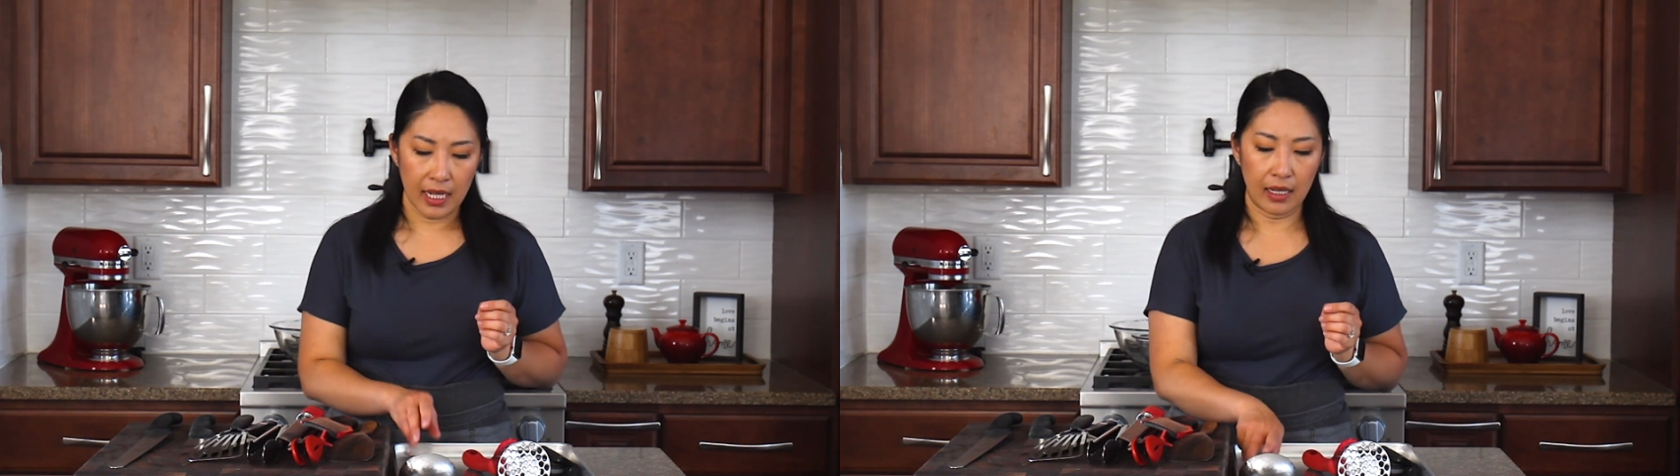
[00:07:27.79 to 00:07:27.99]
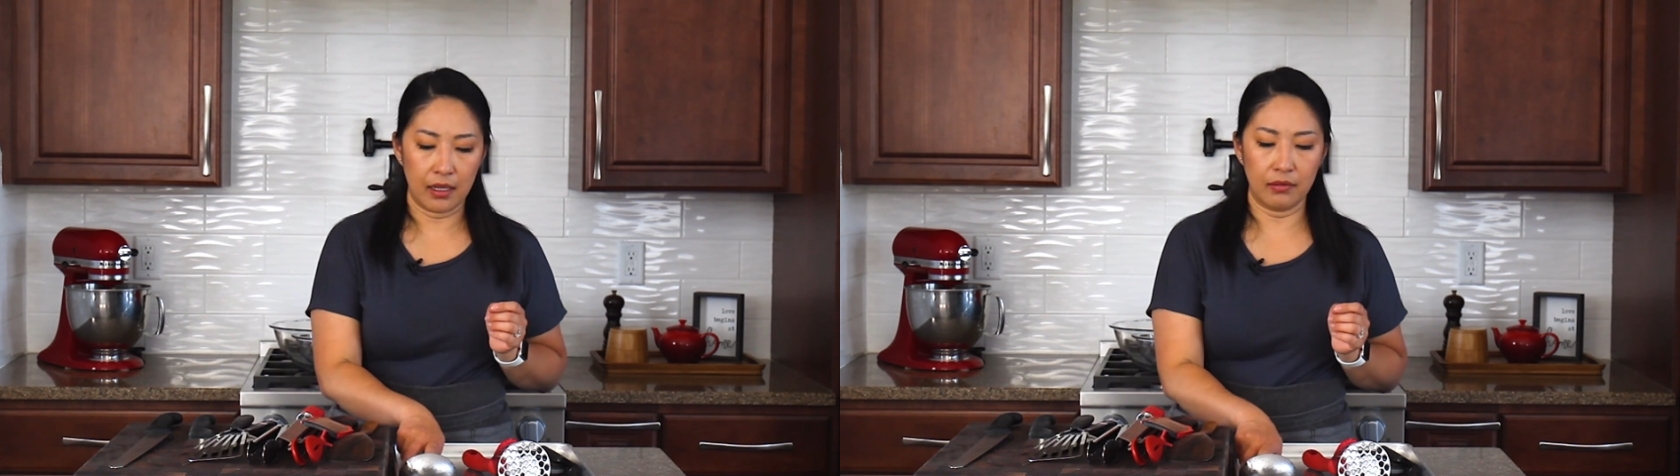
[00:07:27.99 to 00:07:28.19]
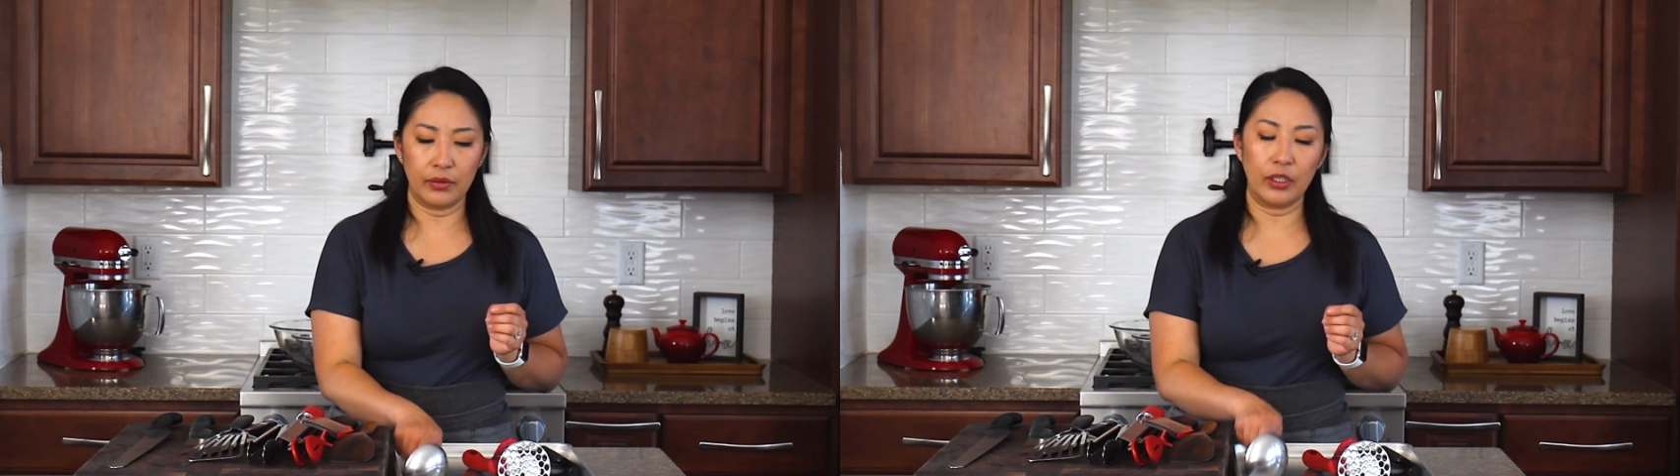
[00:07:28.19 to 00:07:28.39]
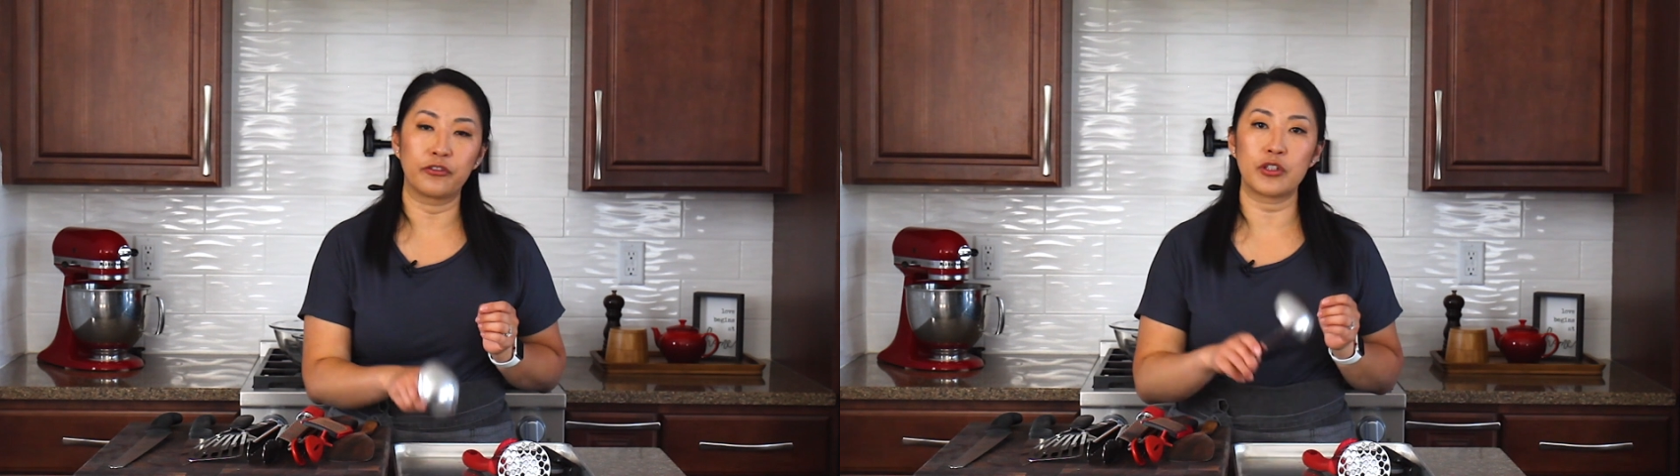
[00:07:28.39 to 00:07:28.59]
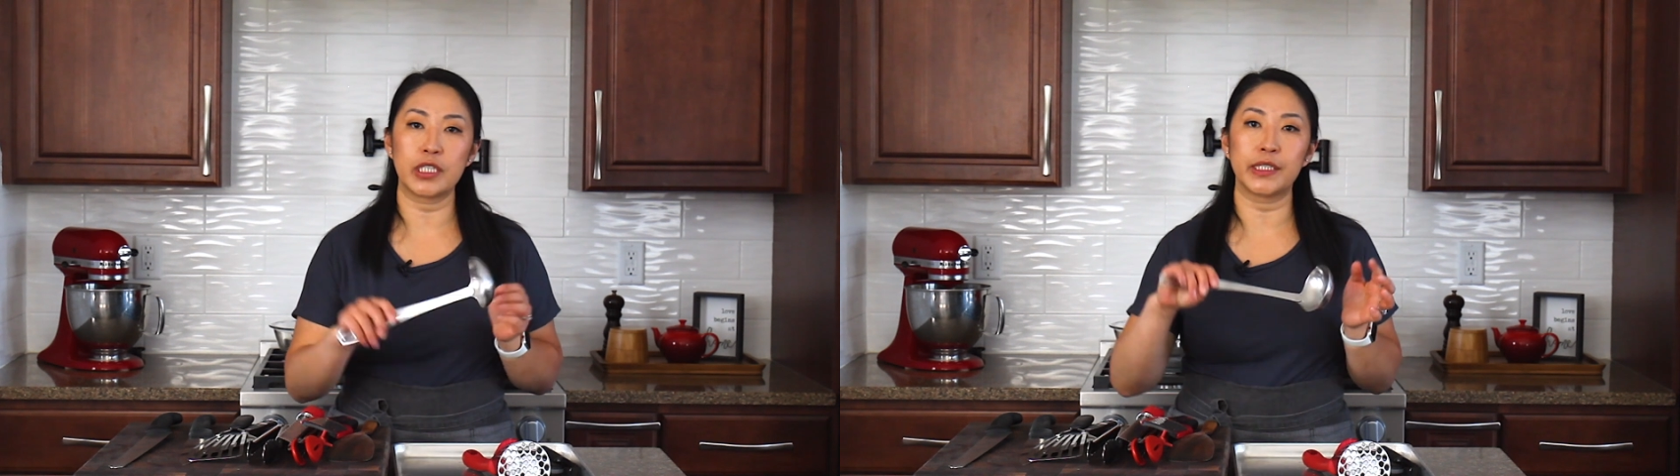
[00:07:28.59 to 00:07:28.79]

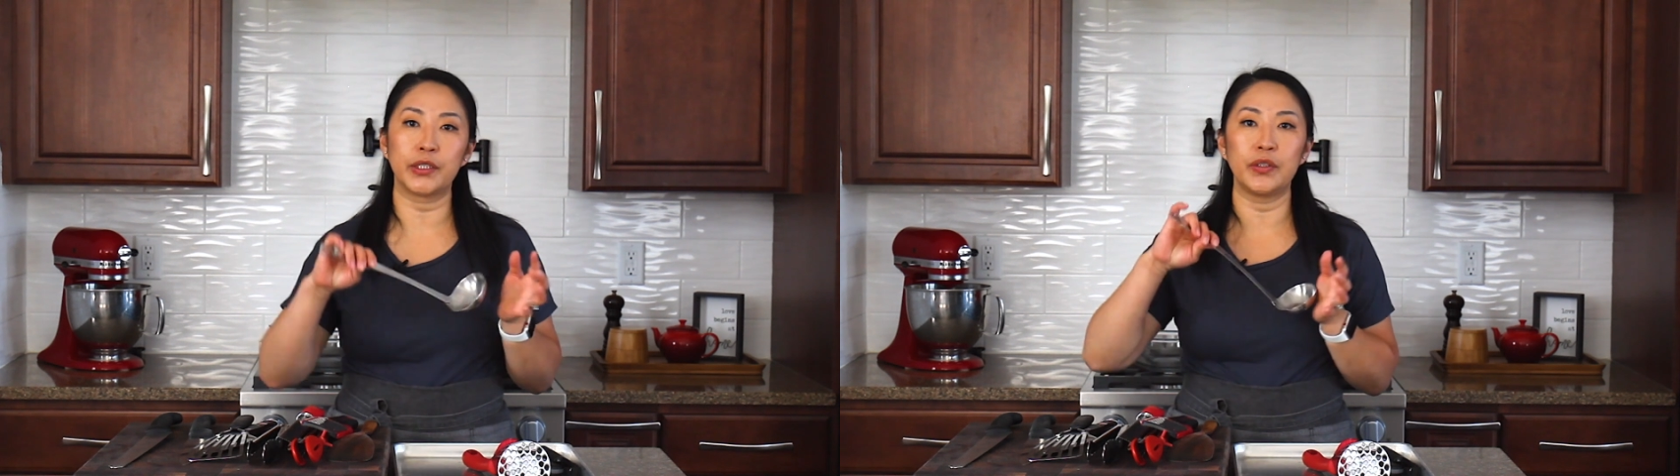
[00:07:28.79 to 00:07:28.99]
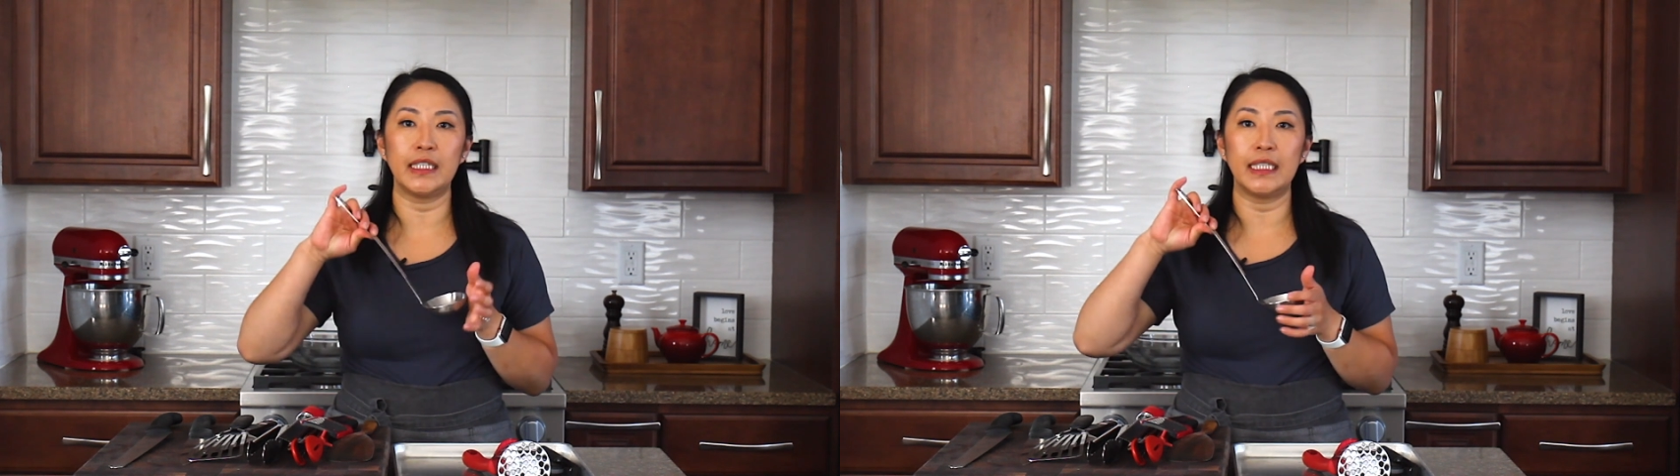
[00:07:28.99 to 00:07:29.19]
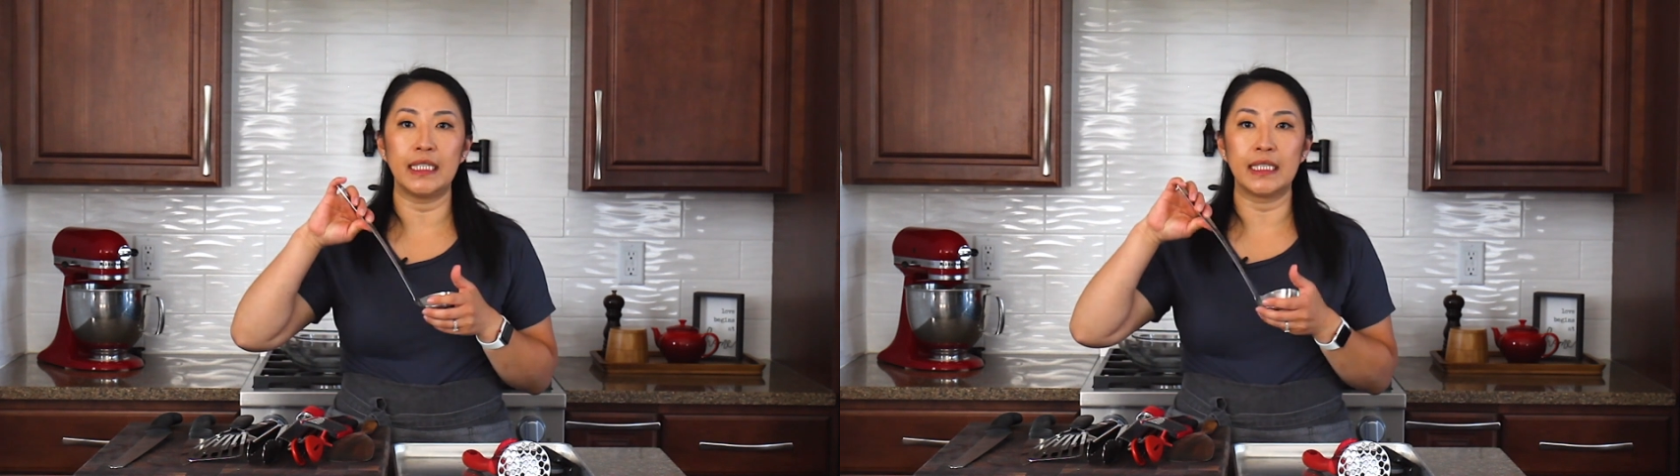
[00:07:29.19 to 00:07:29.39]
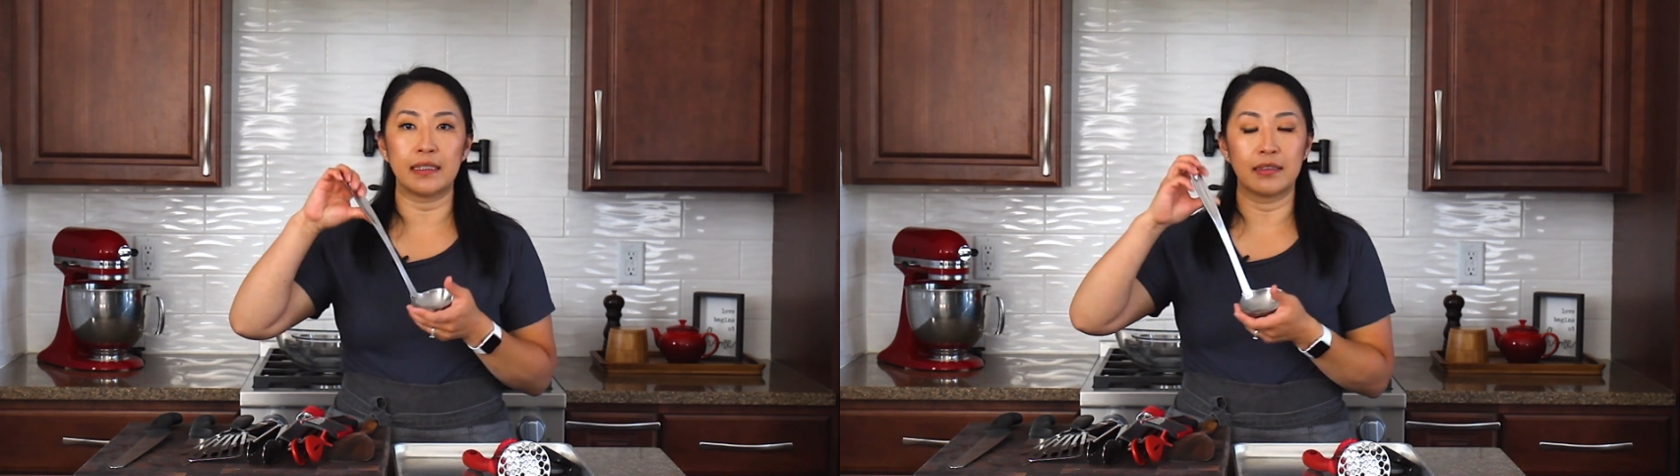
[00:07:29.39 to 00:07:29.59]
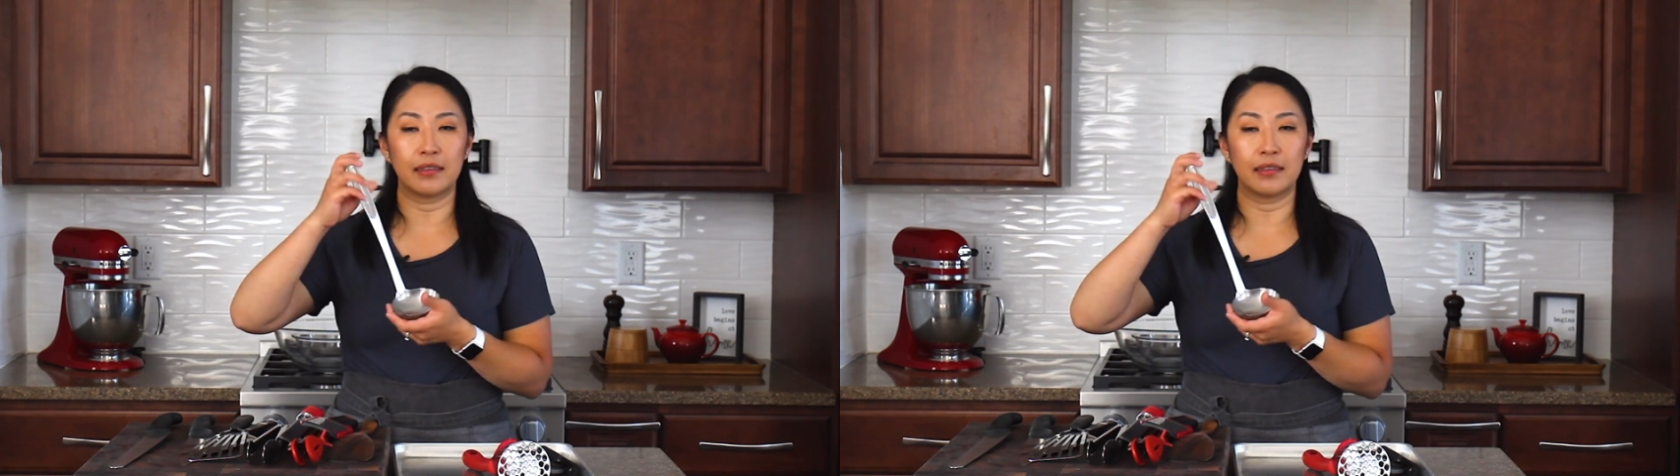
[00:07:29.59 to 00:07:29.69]
Of course, you need